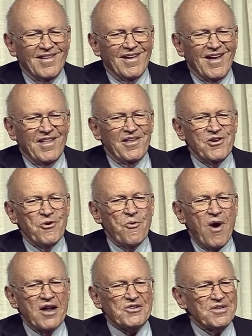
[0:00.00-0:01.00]
And then you
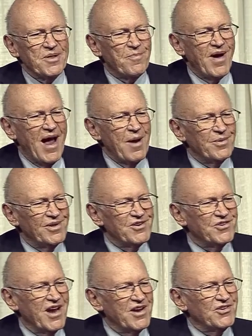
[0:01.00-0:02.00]
watch in the Bible, he
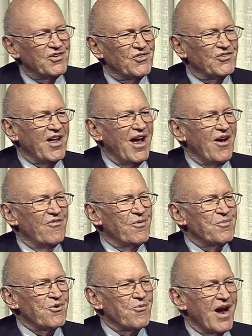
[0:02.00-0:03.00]
changes his style from
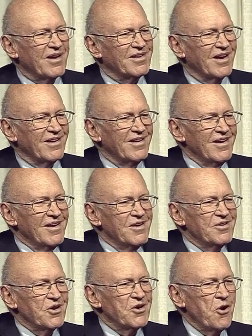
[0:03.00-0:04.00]
directing
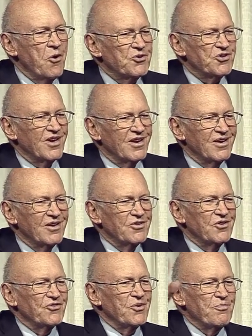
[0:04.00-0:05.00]
to coaching to
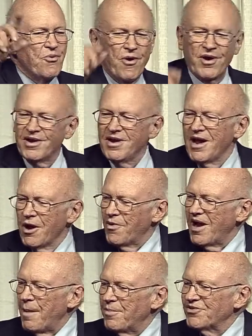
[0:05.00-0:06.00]
supporting. What
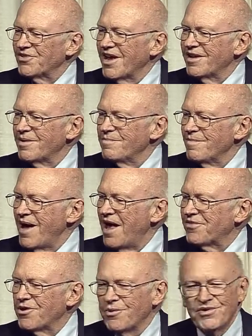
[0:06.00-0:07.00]
happens at the end of
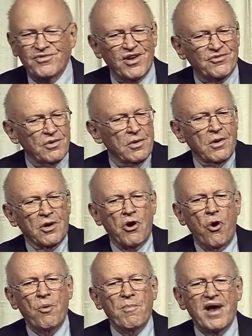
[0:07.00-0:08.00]
Matthew? He says,
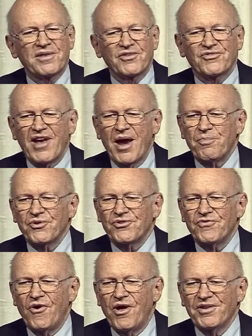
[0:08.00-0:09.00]
go and make disciples of
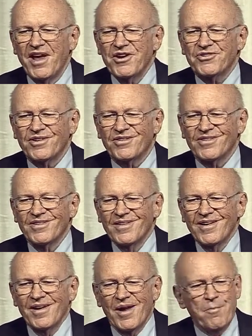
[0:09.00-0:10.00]
all nations
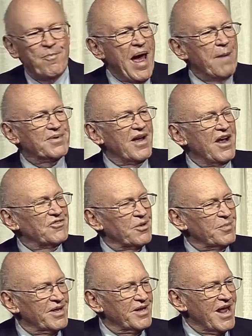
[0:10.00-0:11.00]
and baptize them
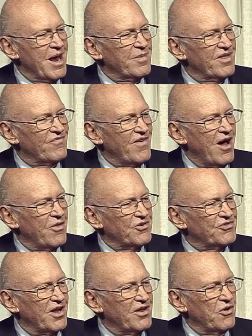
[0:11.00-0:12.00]
in the name of the Father, the
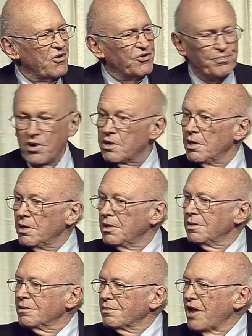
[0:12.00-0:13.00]
Son, and the Holy Spirit.
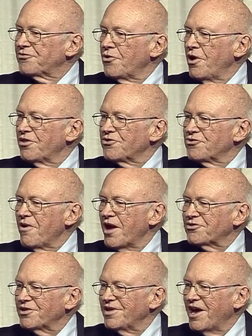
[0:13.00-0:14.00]
That's all the
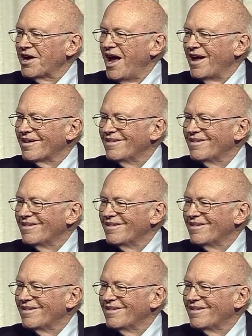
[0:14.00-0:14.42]
direction they get.